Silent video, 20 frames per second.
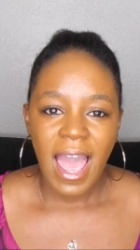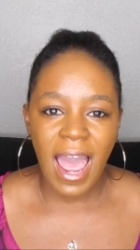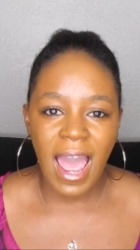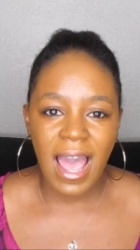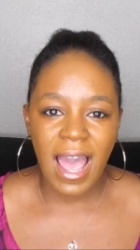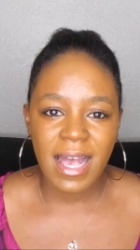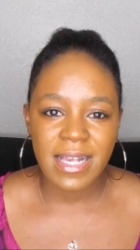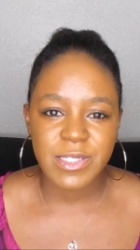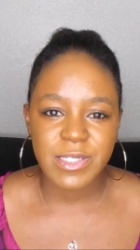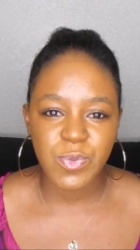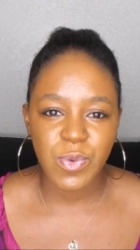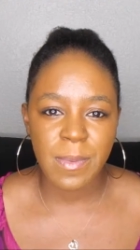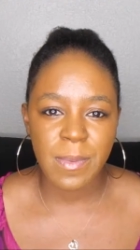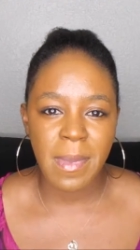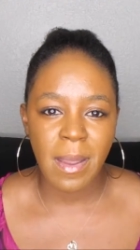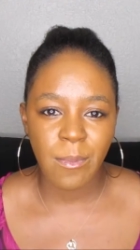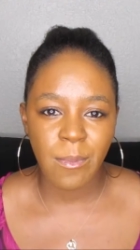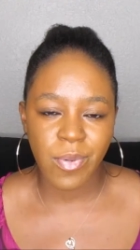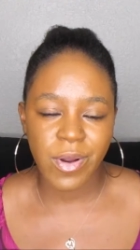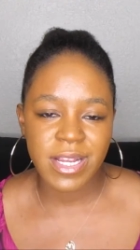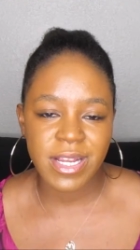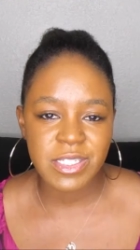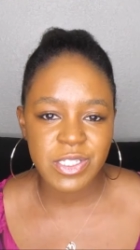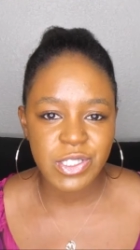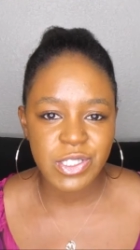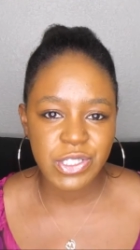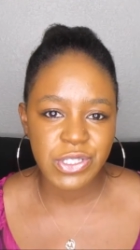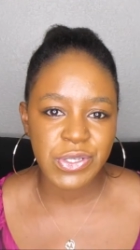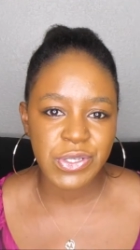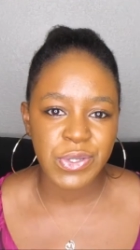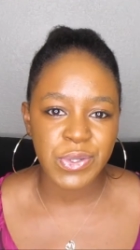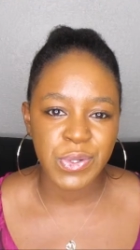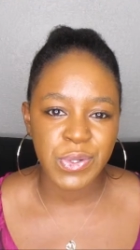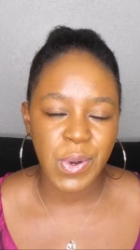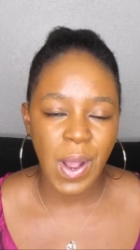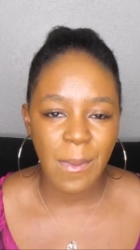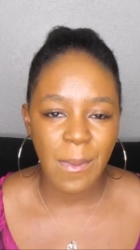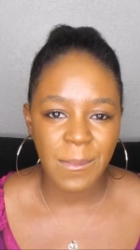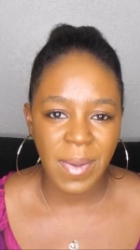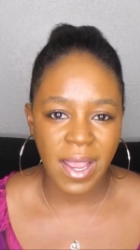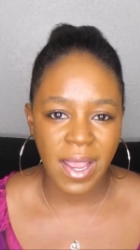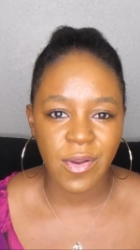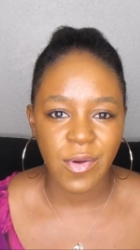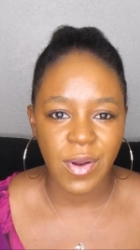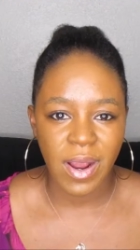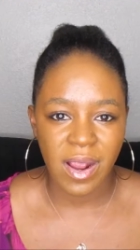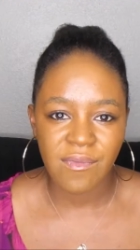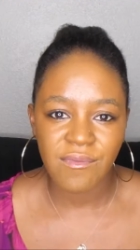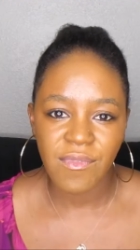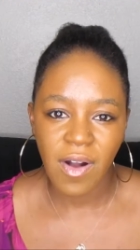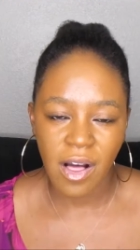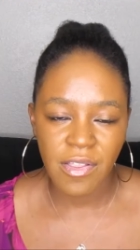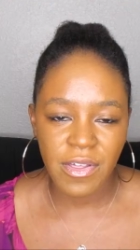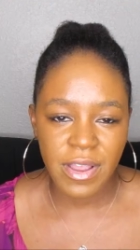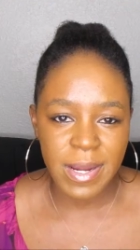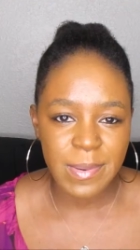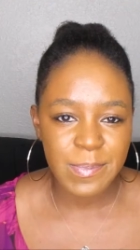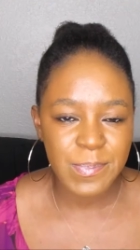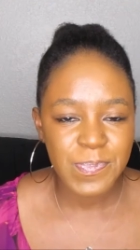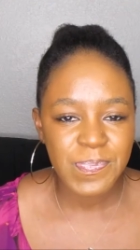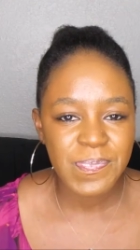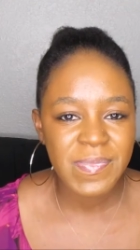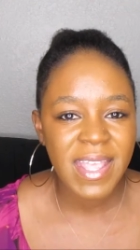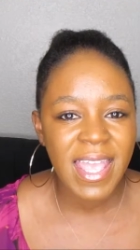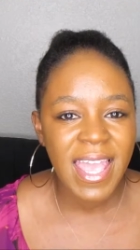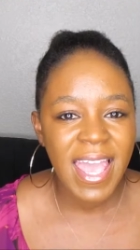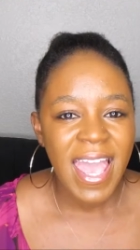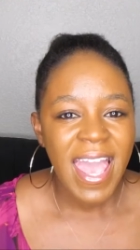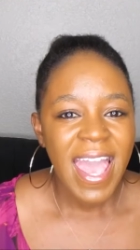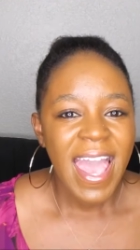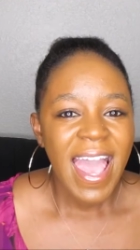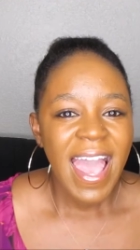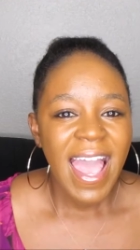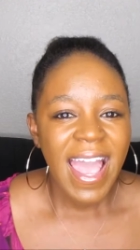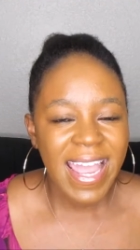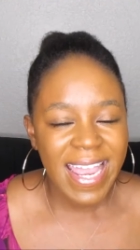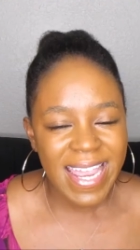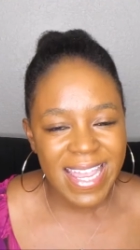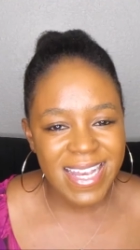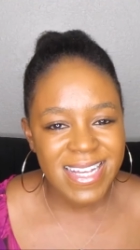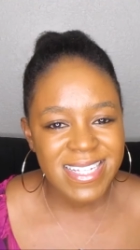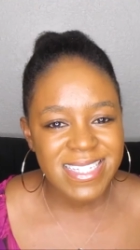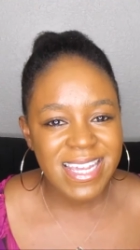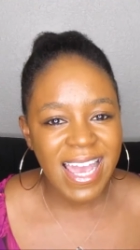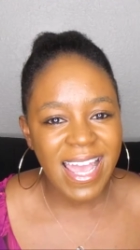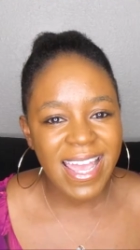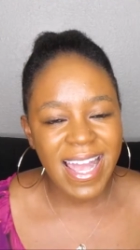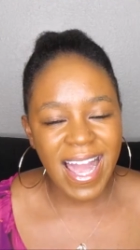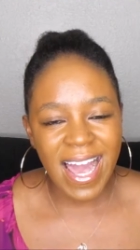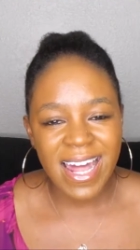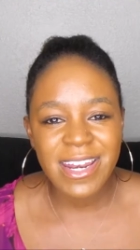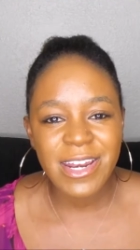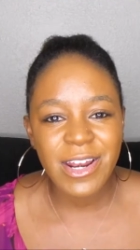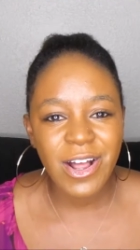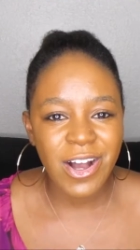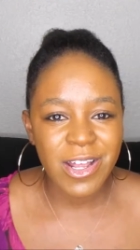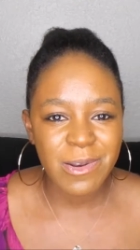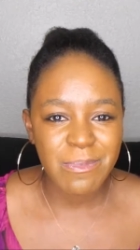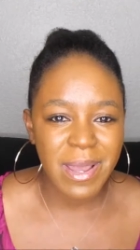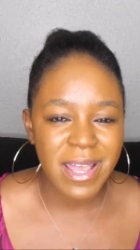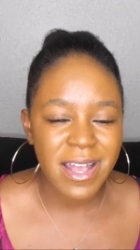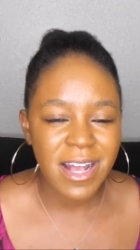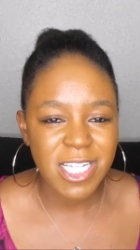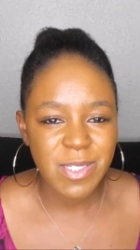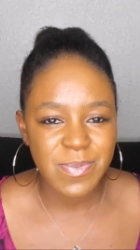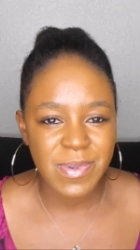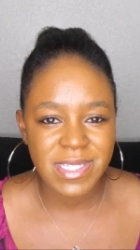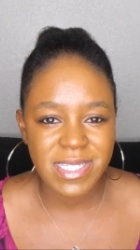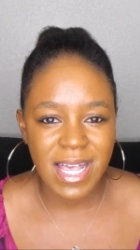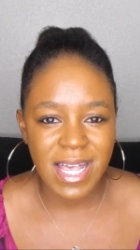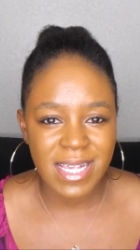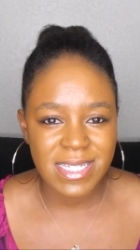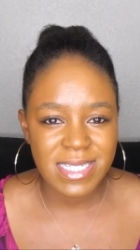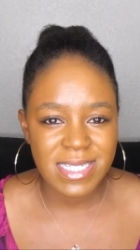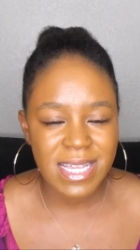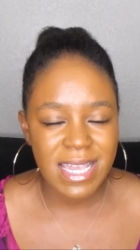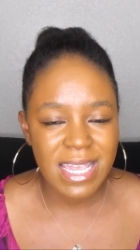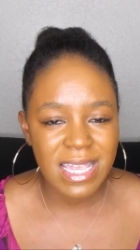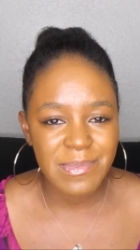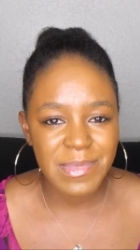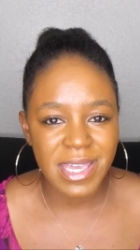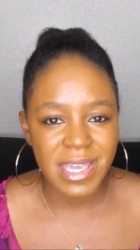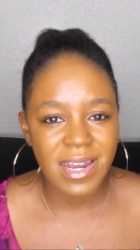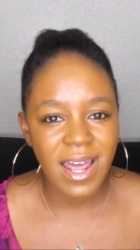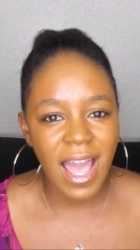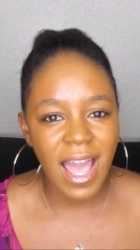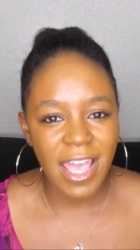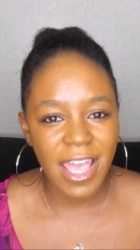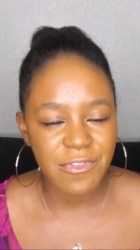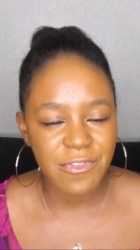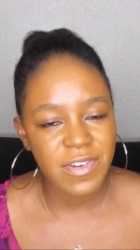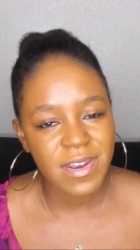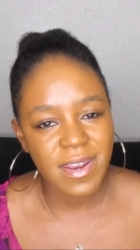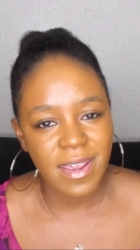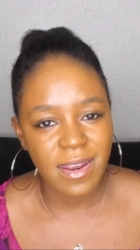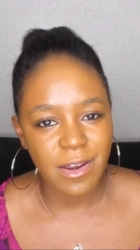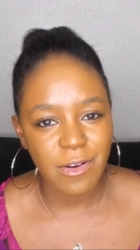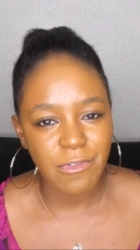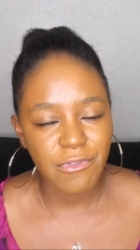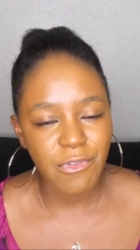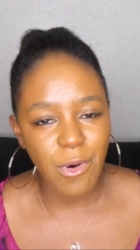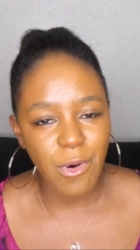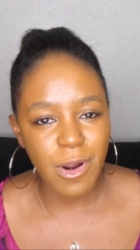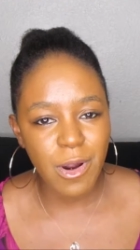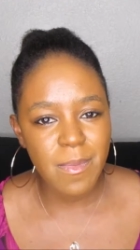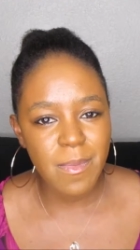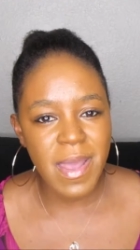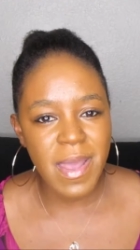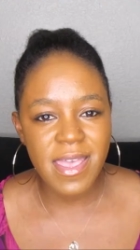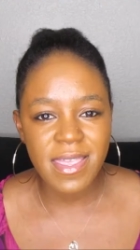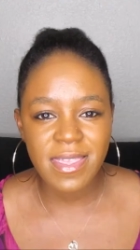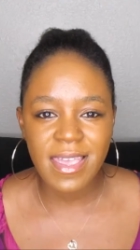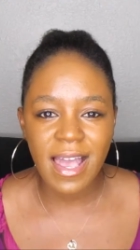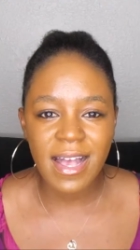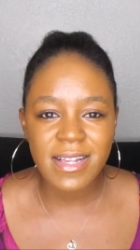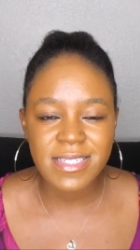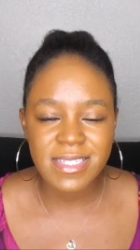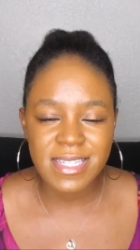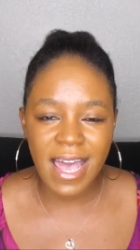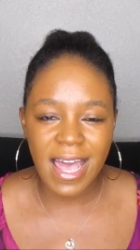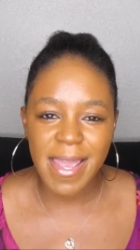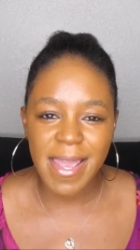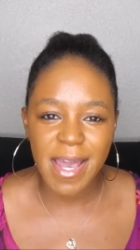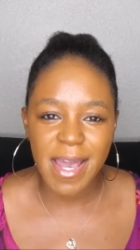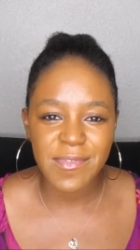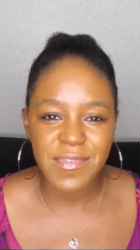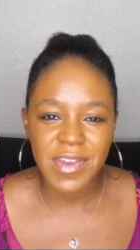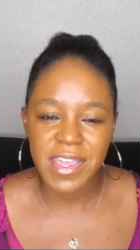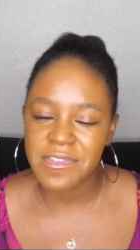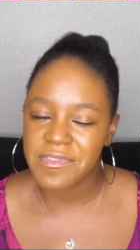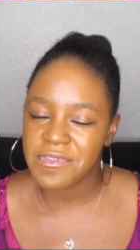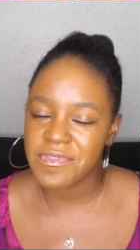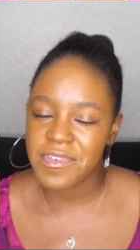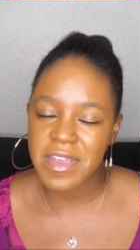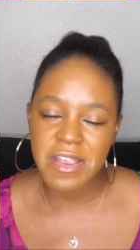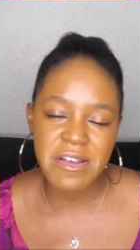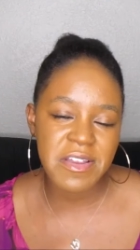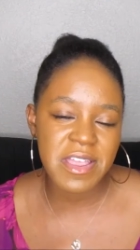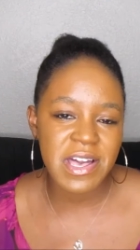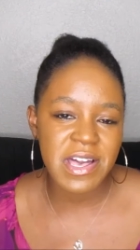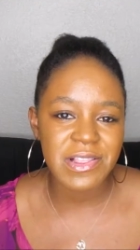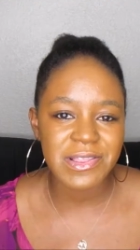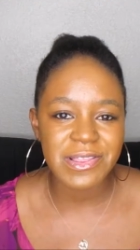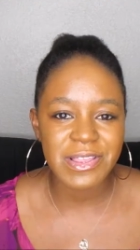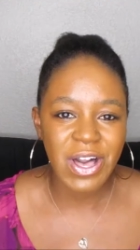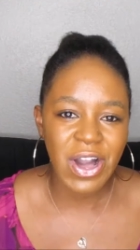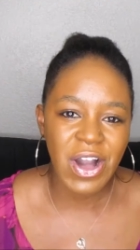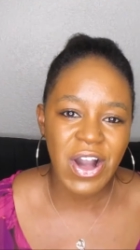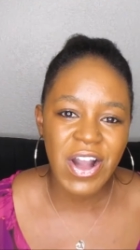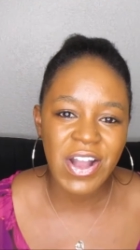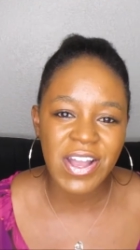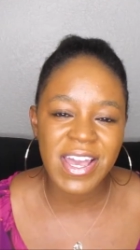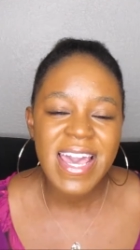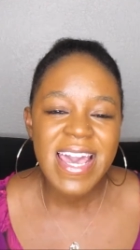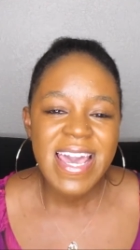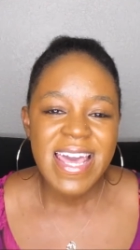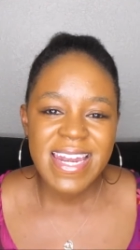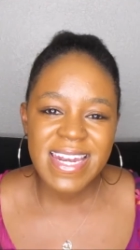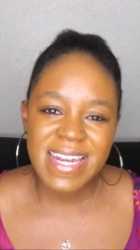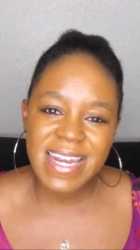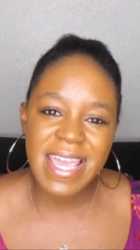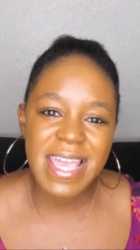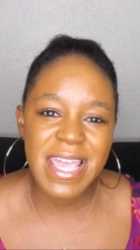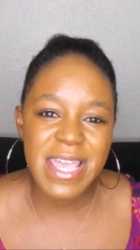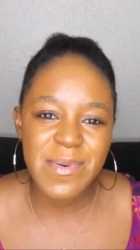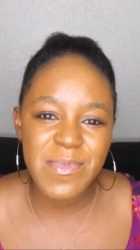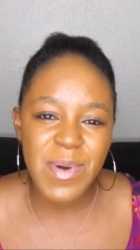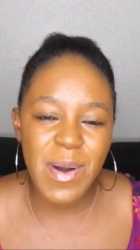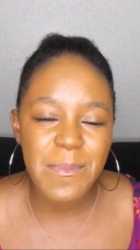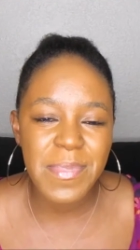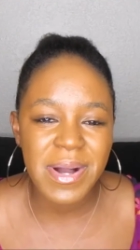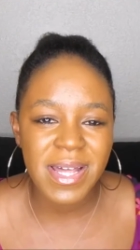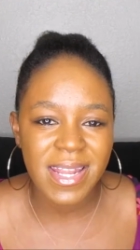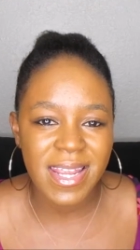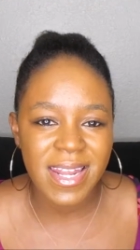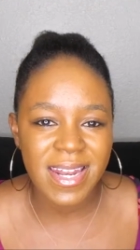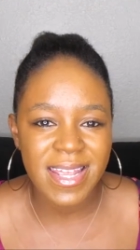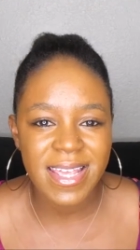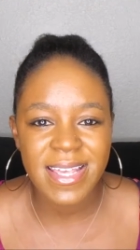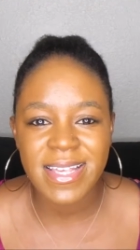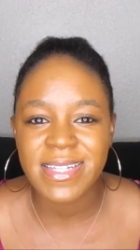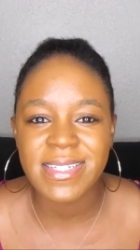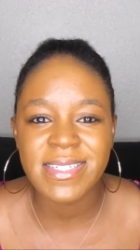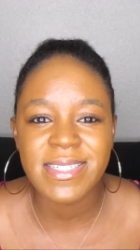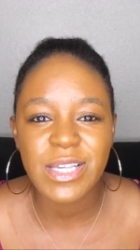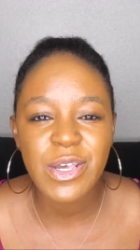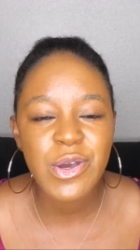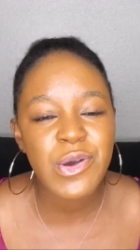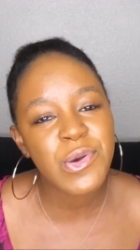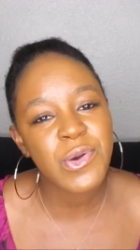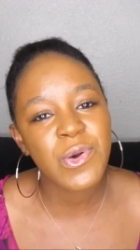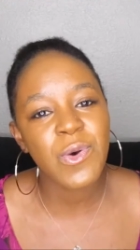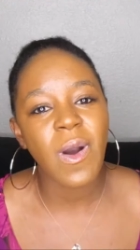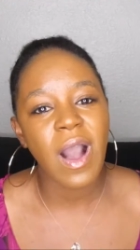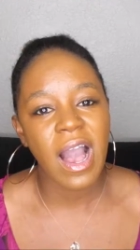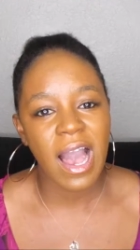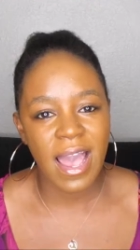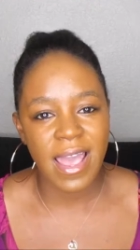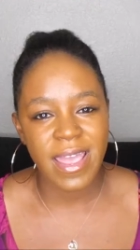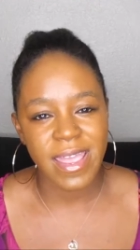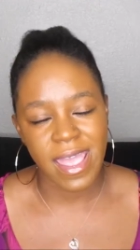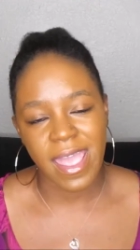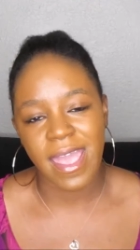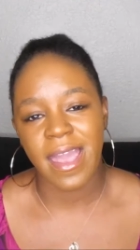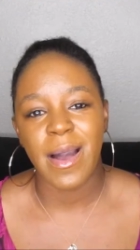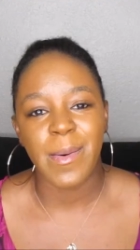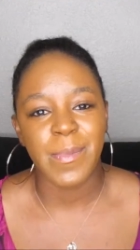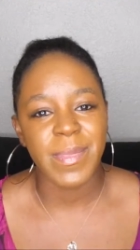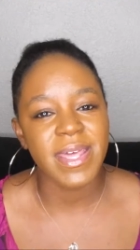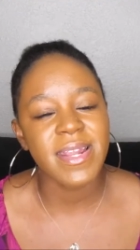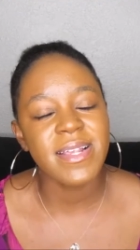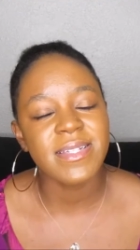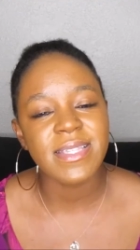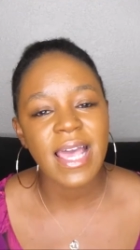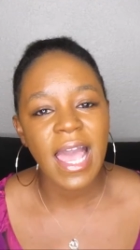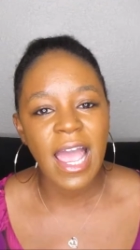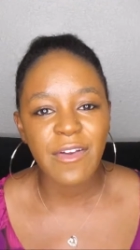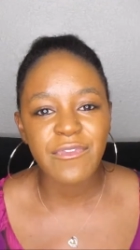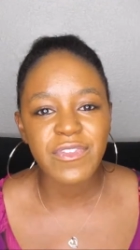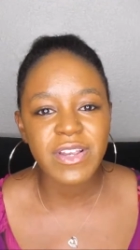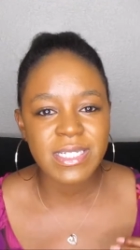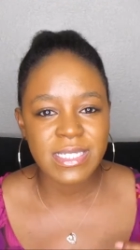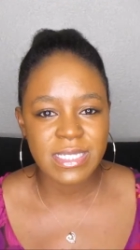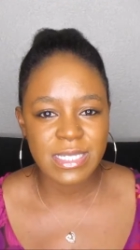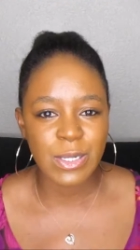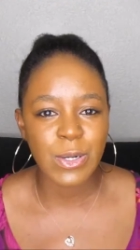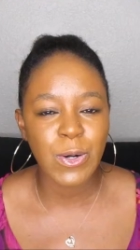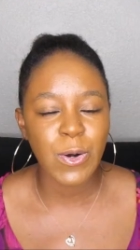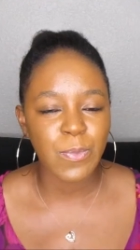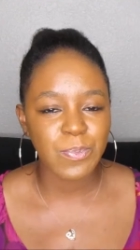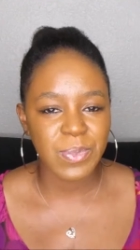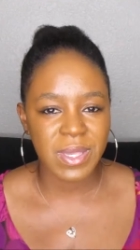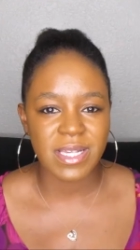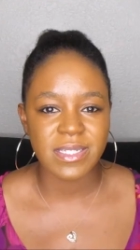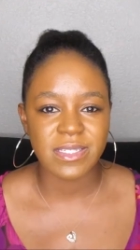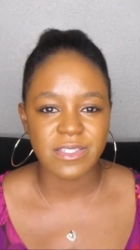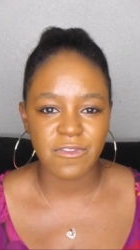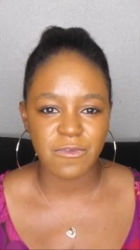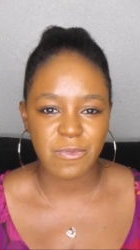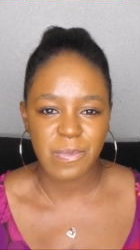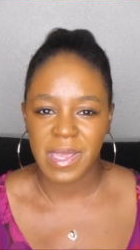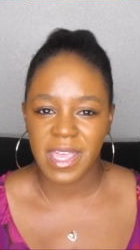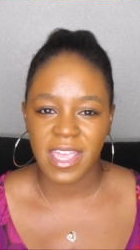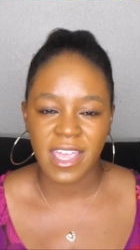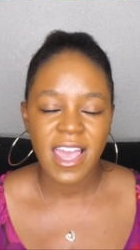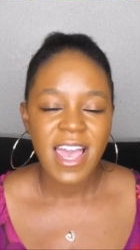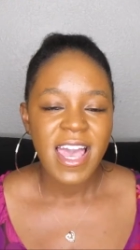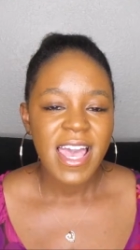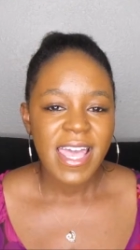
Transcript: as remembrance to my grandfather and I added on my husband's last name in hyphenated form. Yes, I have a very long name, but it is who I am. It is every single piece of me.